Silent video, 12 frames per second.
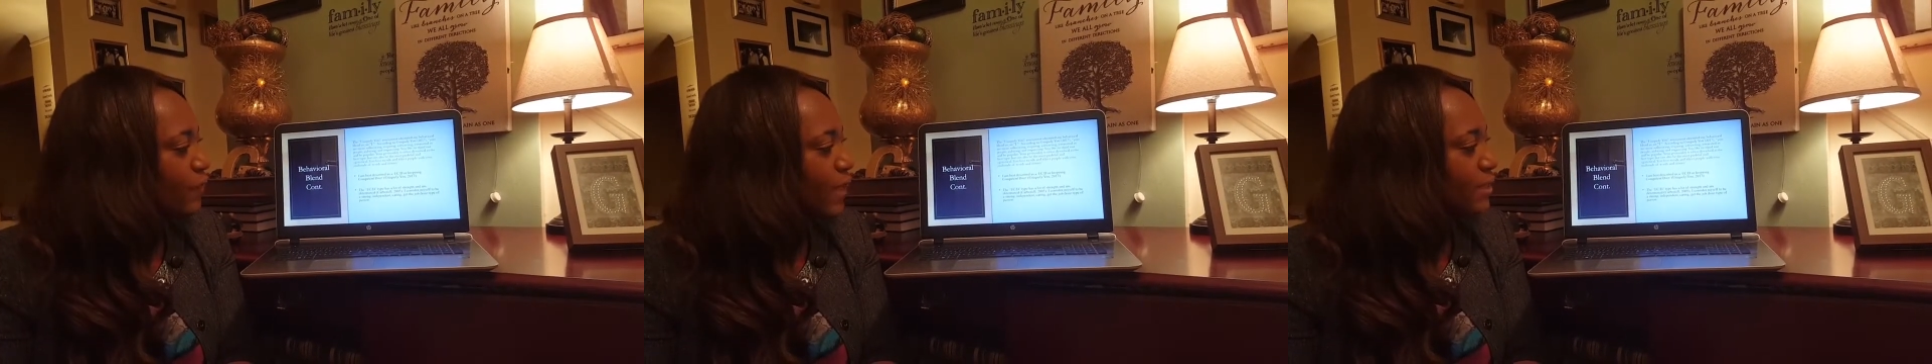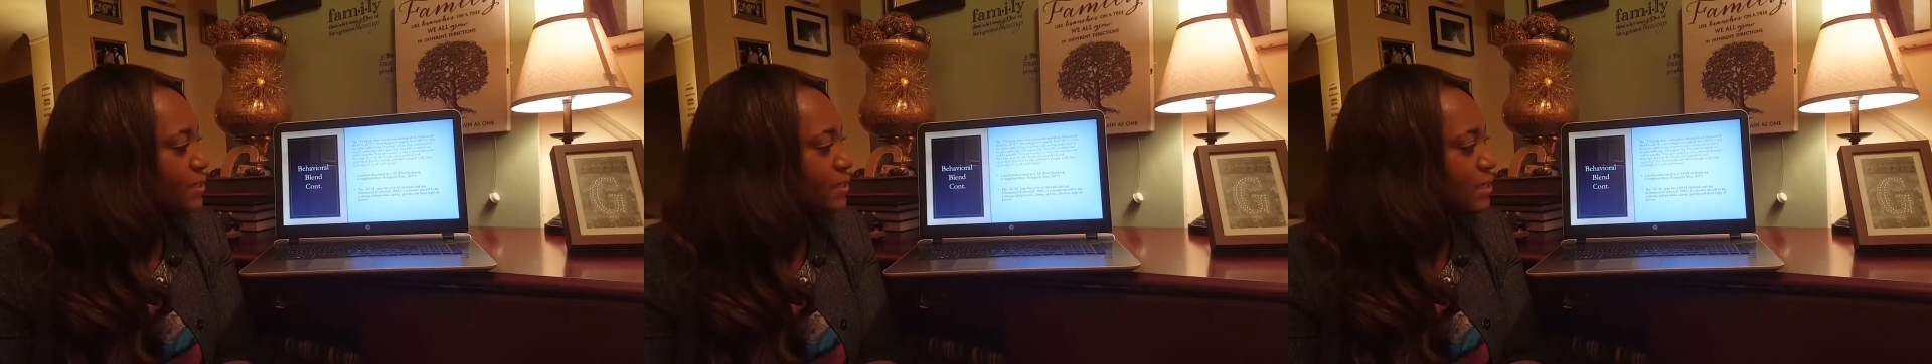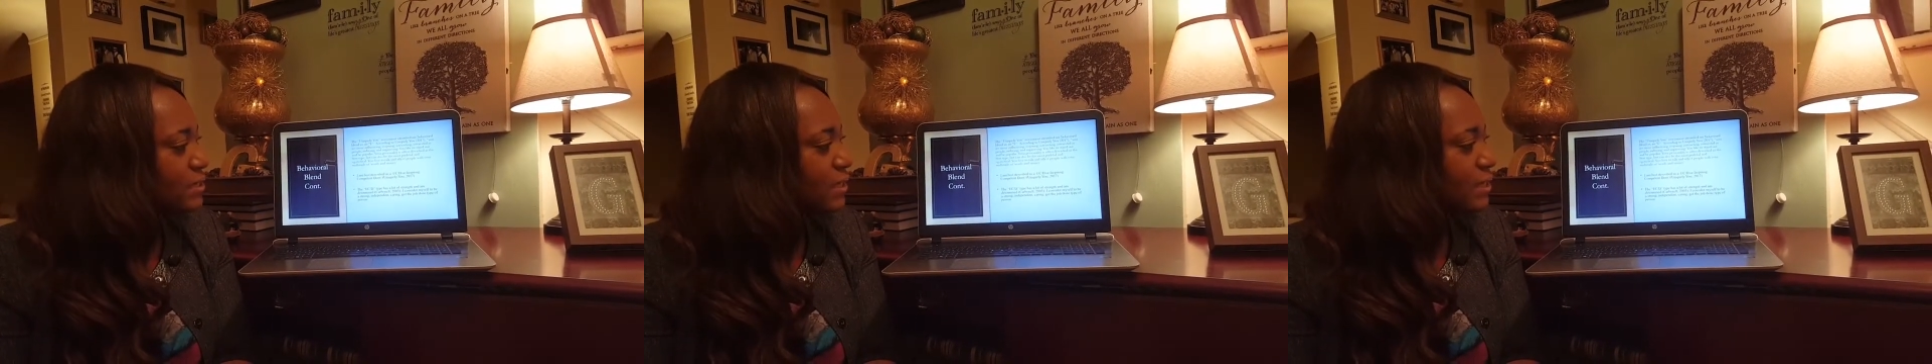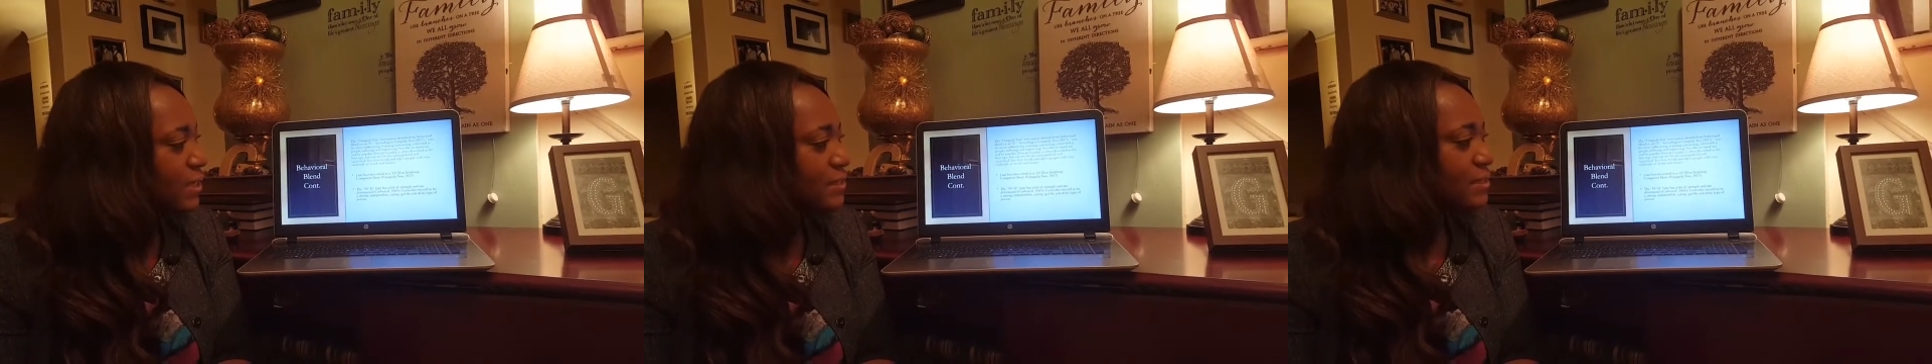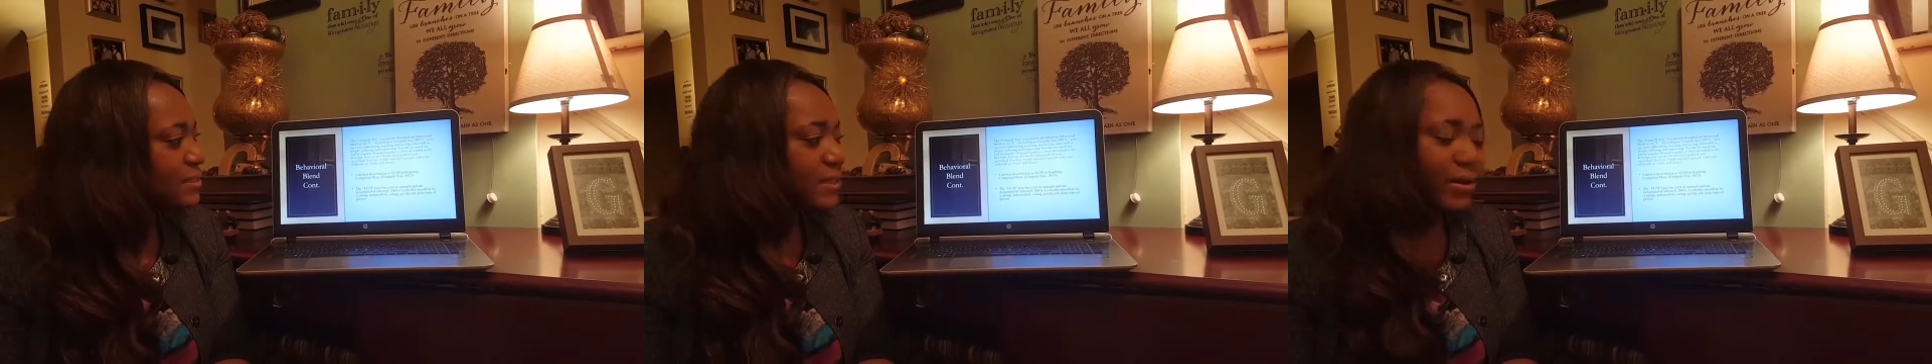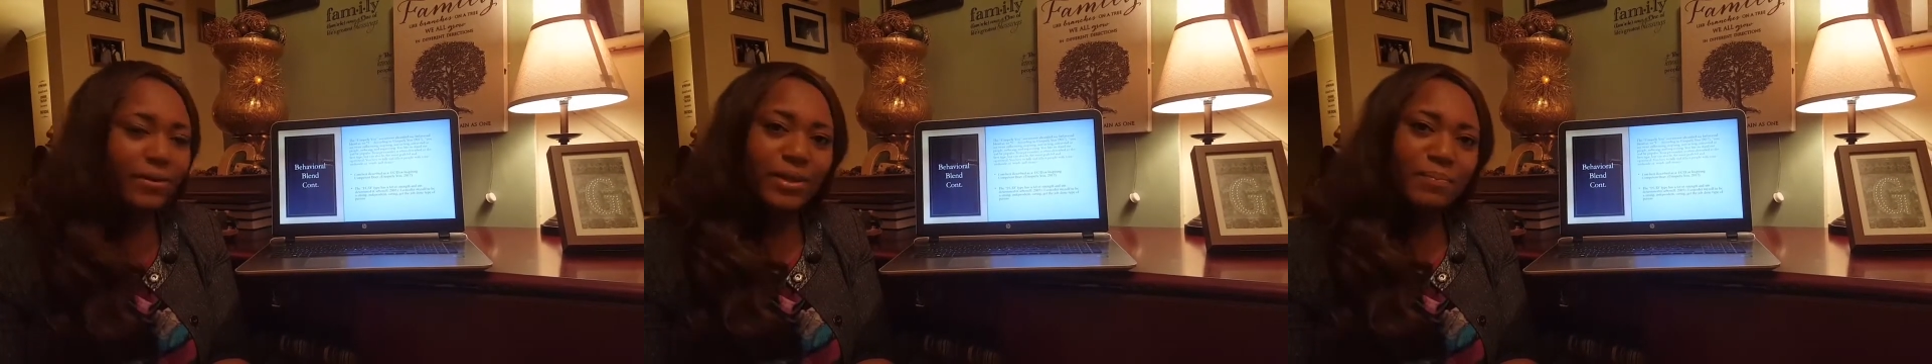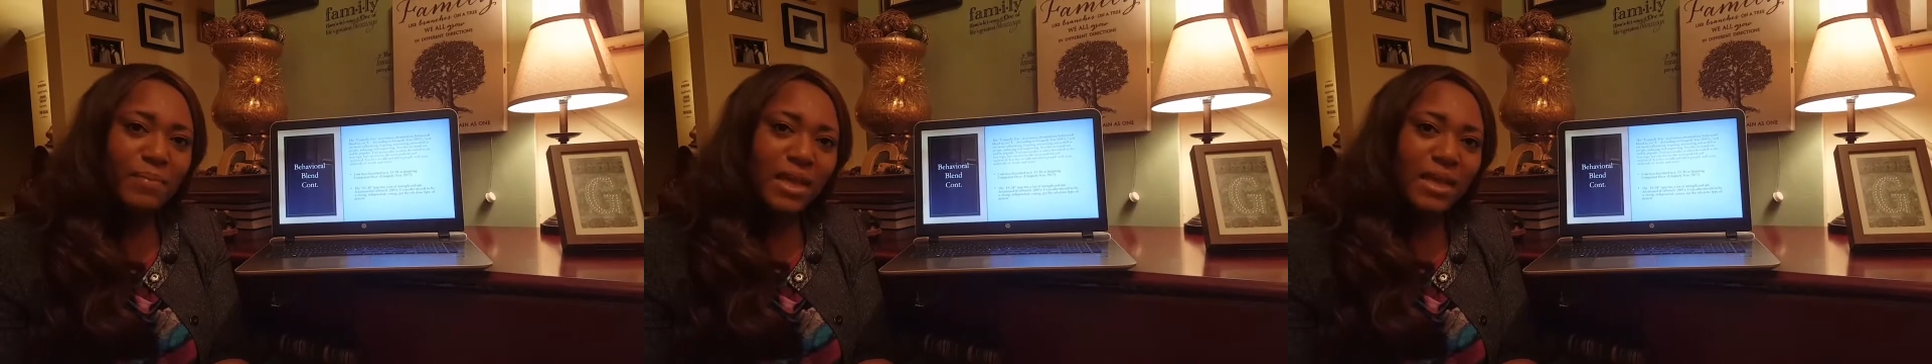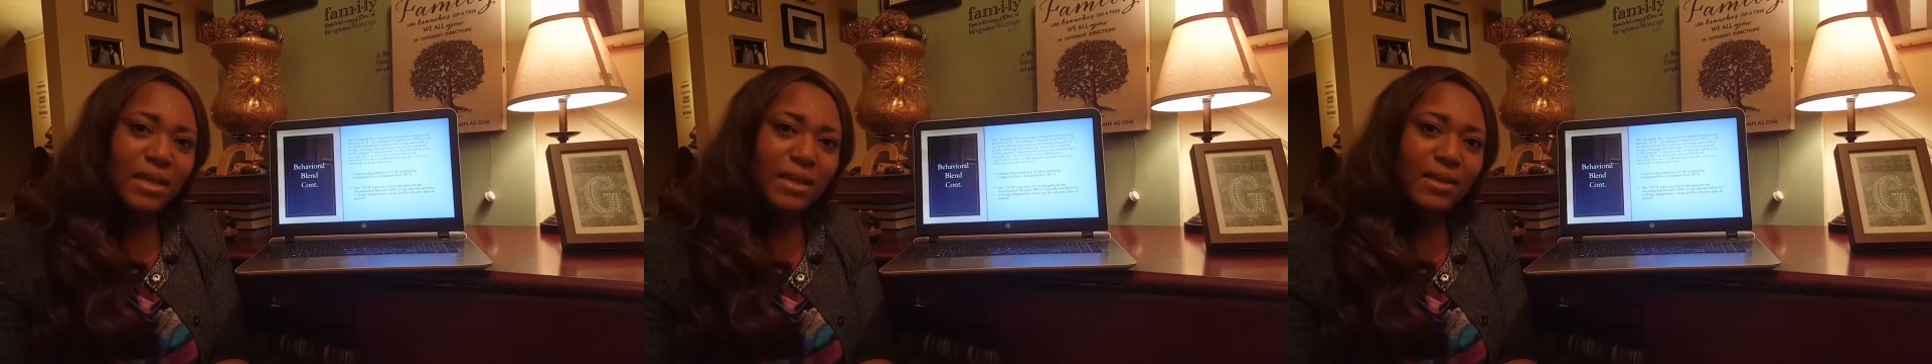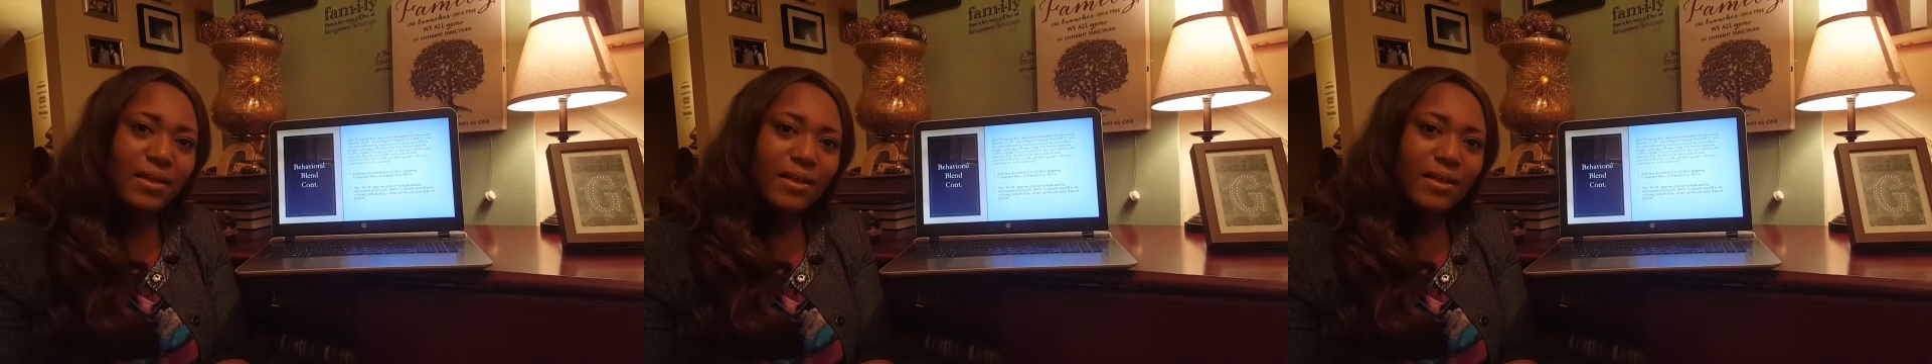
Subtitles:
that doesn't necessarily make